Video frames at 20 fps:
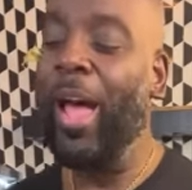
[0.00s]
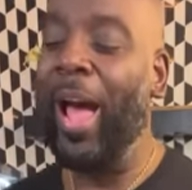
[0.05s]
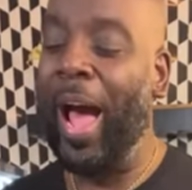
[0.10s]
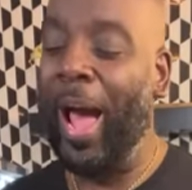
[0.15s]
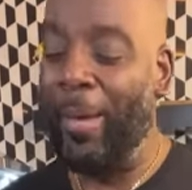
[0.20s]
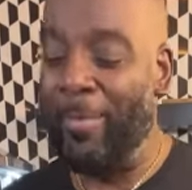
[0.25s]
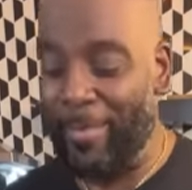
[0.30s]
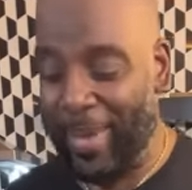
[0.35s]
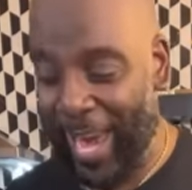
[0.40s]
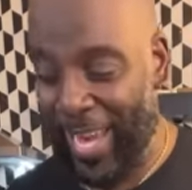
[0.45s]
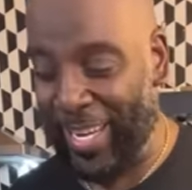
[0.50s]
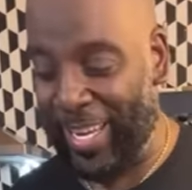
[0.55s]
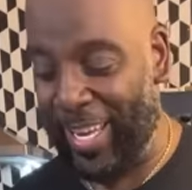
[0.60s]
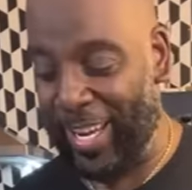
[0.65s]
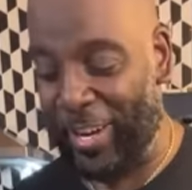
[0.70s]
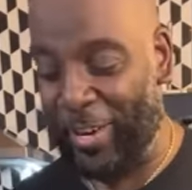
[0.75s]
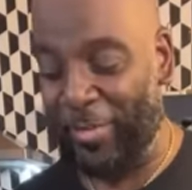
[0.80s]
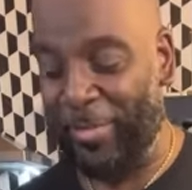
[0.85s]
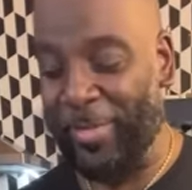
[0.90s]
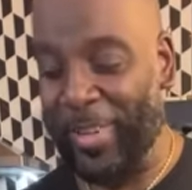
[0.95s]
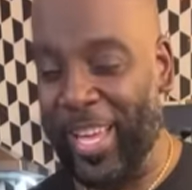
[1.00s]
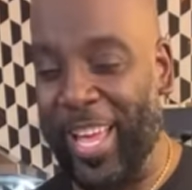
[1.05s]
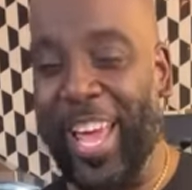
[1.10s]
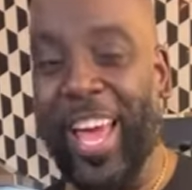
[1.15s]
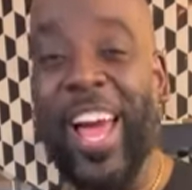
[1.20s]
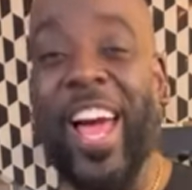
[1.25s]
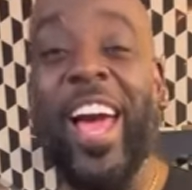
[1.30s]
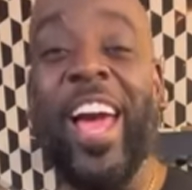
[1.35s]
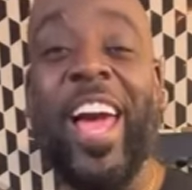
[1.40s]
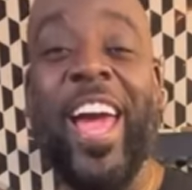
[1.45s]
I met him,
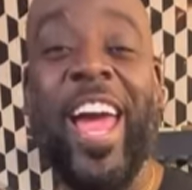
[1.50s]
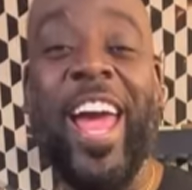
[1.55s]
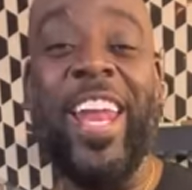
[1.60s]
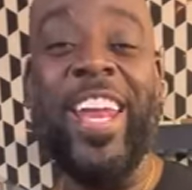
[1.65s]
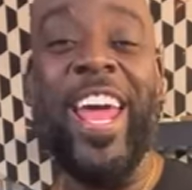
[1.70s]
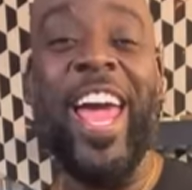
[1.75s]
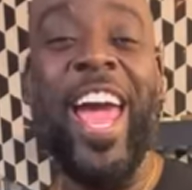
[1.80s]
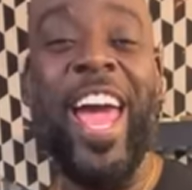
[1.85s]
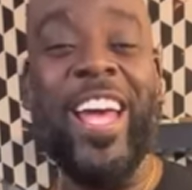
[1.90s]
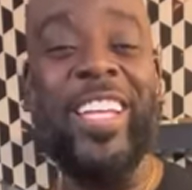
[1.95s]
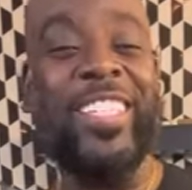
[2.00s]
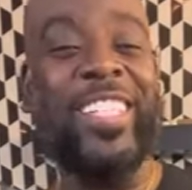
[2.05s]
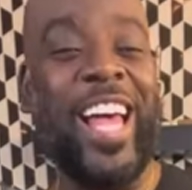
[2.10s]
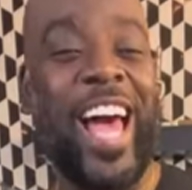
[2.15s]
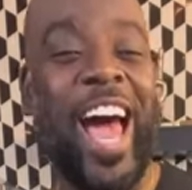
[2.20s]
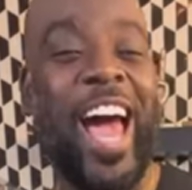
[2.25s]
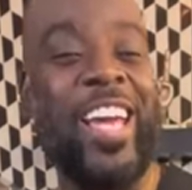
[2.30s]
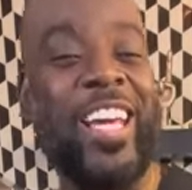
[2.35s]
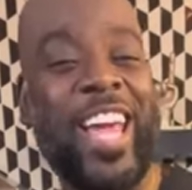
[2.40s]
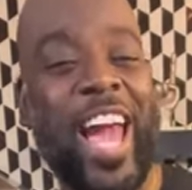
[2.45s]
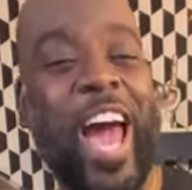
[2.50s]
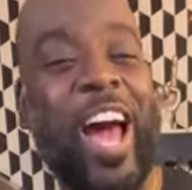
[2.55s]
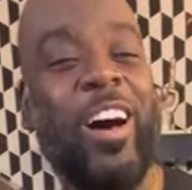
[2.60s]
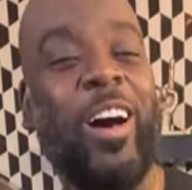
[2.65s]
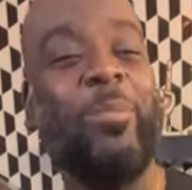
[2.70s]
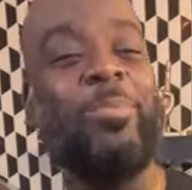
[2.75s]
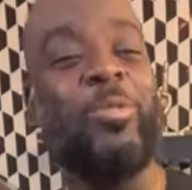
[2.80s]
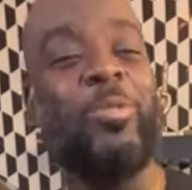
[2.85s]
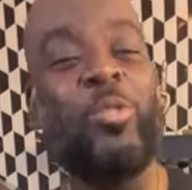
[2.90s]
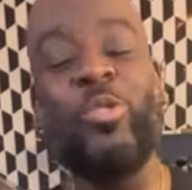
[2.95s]
and as I got
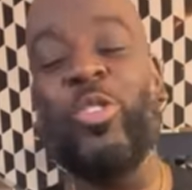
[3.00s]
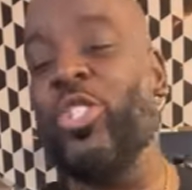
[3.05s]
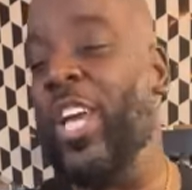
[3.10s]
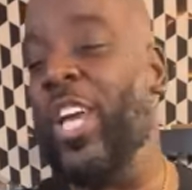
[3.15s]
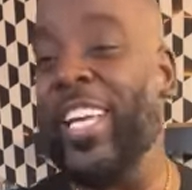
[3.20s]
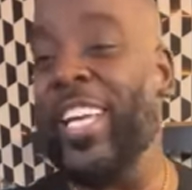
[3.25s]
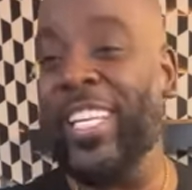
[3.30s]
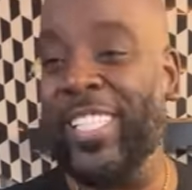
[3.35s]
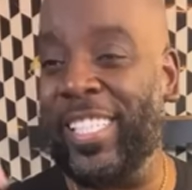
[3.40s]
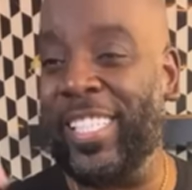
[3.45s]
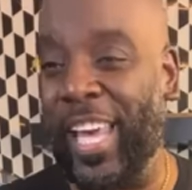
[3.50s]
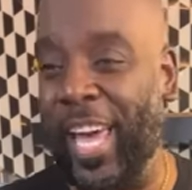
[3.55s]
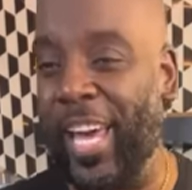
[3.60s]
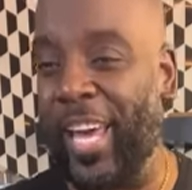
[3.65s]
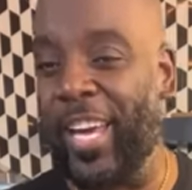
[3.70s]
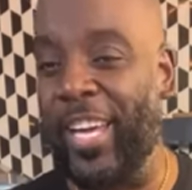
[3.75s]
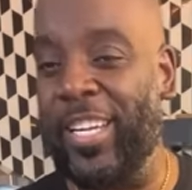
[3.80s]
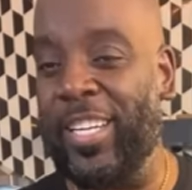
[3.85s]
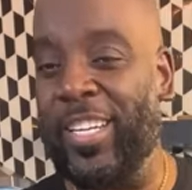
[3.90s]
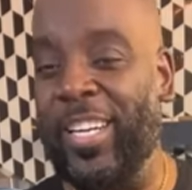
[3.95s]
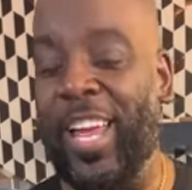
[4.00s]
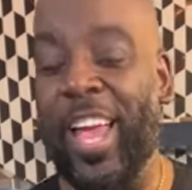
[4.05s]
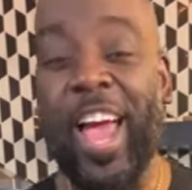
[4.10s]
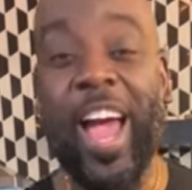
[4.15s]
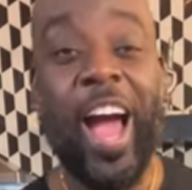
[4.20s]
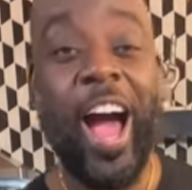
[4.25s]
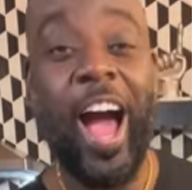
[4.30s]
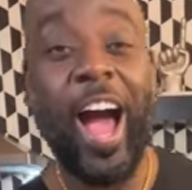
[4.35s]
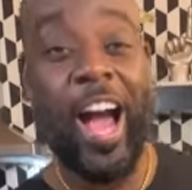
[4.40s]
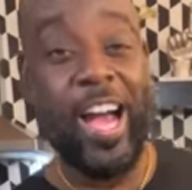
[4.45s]
up to shake his hand,
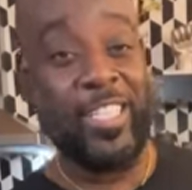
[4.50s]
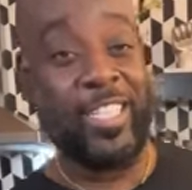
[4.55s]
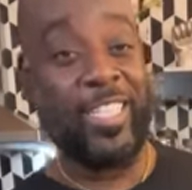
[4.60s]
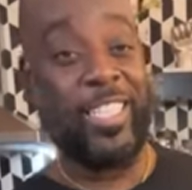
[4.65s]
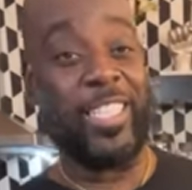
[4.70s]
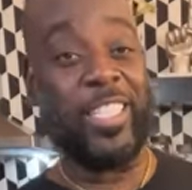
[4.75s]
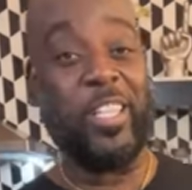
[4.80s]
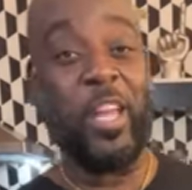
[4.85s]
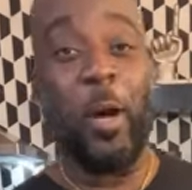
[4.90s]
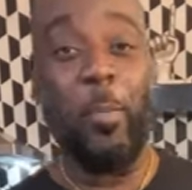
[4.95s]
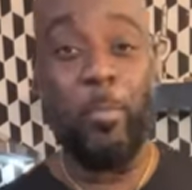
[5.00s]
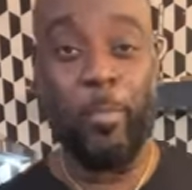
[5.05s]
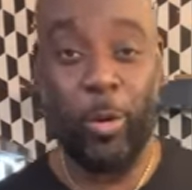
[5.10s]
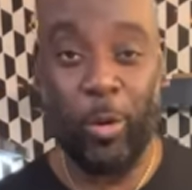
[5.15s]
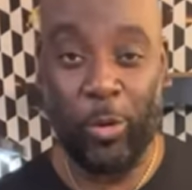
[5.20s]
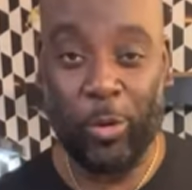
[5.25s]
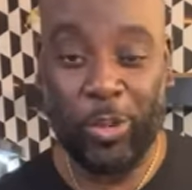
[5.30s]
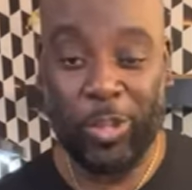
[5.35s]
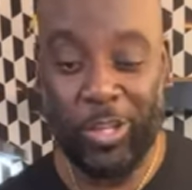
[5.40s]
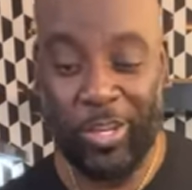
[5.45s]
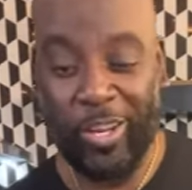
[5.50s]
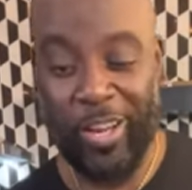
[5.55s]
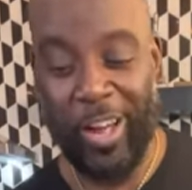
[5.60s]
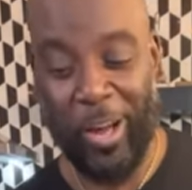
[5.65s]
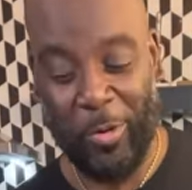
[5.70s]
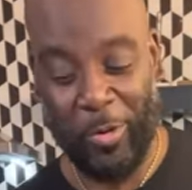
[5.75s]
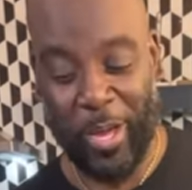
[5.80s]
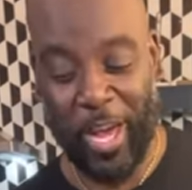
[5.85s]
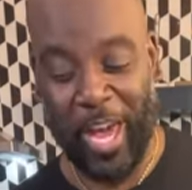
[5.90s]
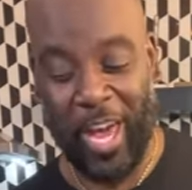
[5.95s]
I stumbled.
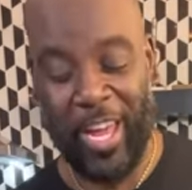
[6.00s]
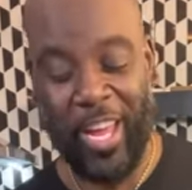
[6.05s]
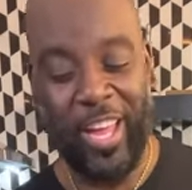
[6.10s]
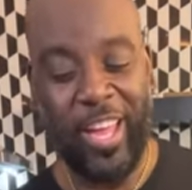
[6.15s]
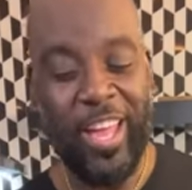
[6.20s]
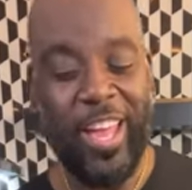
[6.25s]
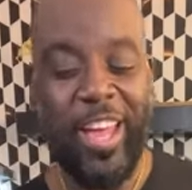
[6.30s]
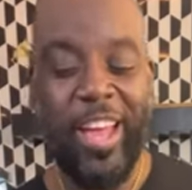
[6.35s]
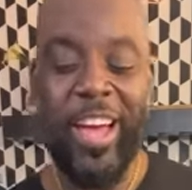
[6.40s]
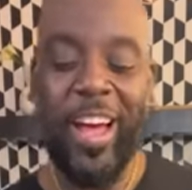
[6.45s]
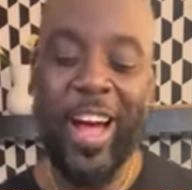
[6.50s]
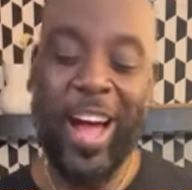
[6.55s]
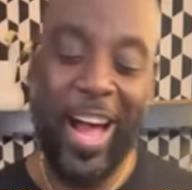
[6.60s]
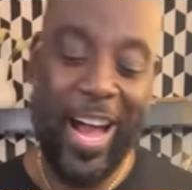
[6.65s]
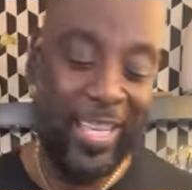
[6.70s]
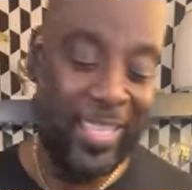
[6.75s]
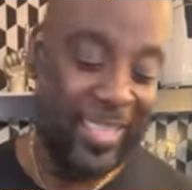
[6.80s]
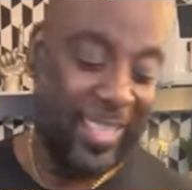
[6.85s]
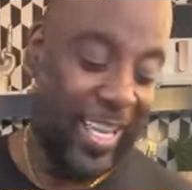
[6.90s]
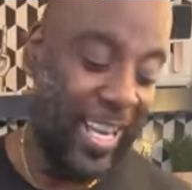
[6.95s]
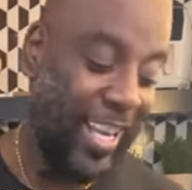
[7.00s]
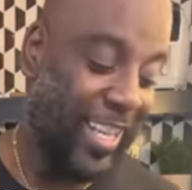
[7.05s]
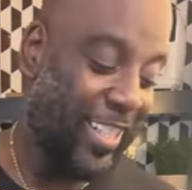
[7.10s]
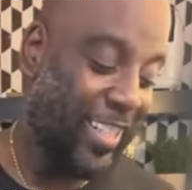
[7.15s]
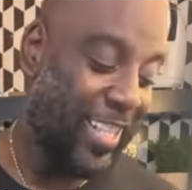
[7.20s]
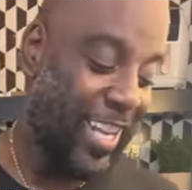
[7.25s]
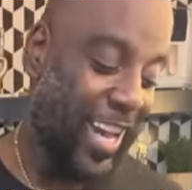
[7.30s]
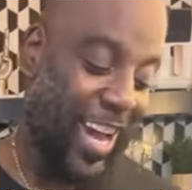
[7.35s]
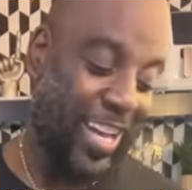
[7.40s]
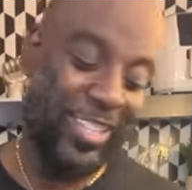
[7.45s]
Okay. I said,
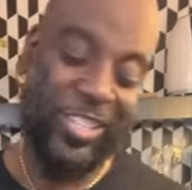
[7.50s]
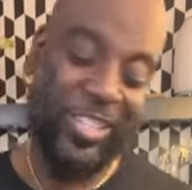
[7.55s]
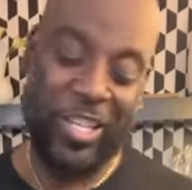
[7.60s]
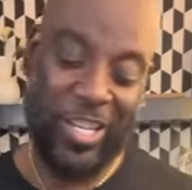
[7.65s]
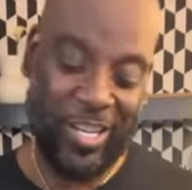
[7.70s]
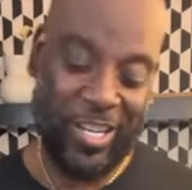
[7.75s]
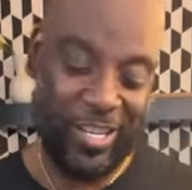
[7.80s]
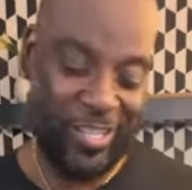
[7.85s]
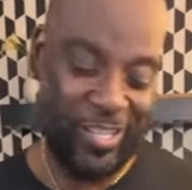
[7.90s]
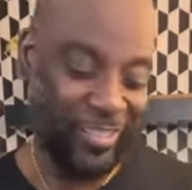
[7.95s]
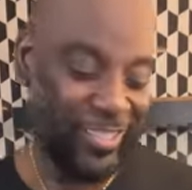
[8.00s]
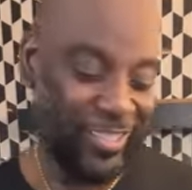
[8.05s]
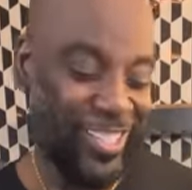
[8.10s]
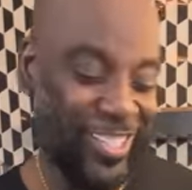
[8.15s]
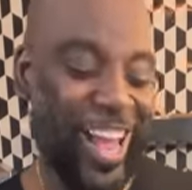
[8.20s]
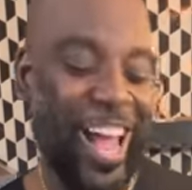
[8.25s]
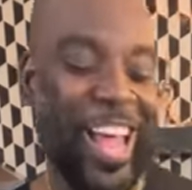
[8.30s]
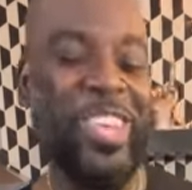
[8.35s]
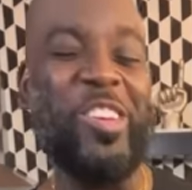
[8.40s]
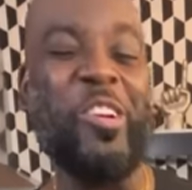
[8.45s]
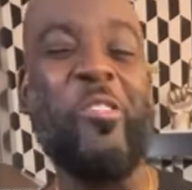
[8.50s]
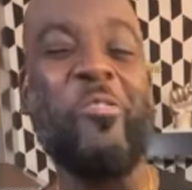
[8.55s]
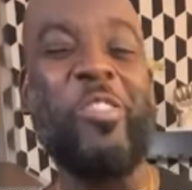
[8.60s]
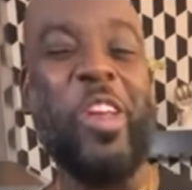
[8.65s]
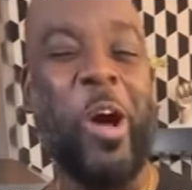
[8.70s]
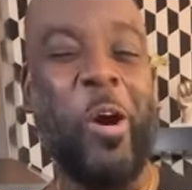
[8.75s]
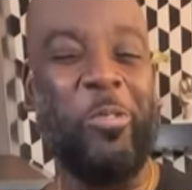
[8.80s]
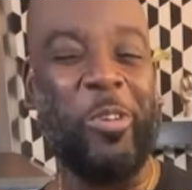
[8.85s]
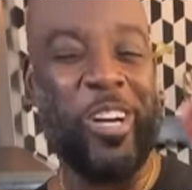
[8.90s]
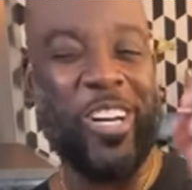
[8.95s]
Tasha, now you
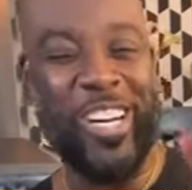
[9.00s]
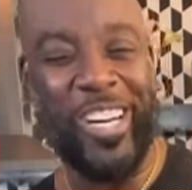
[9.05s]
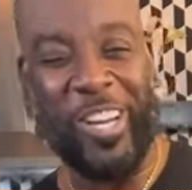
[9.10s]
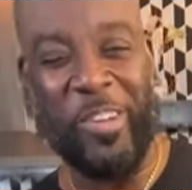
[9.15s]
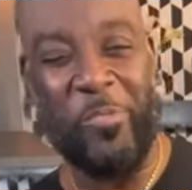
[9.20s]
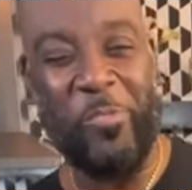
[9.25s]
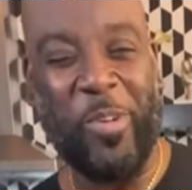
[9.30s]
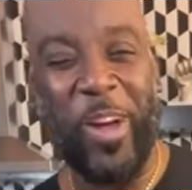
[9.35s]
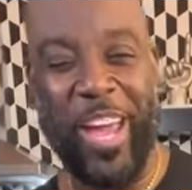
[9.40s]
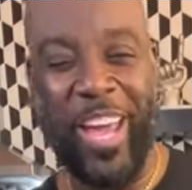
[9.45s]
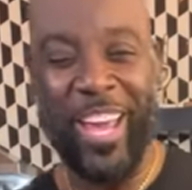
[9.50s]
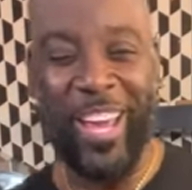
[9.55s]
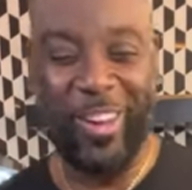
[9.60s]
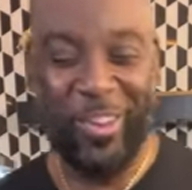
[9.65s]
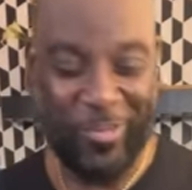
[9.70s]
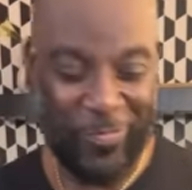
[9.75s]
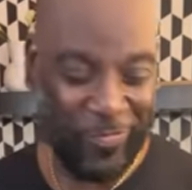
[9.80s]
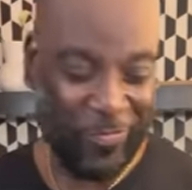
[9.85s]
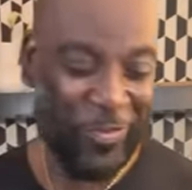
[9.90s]
know good and well